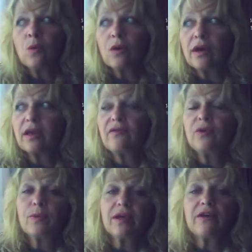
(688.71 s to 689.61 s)
worrying if
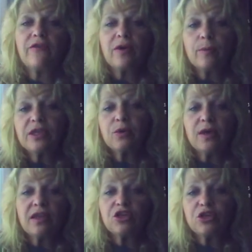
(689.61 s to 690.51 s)
you were going to fit
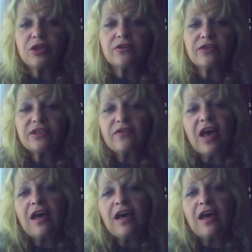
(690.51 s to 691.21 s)
between the chairs and stuff.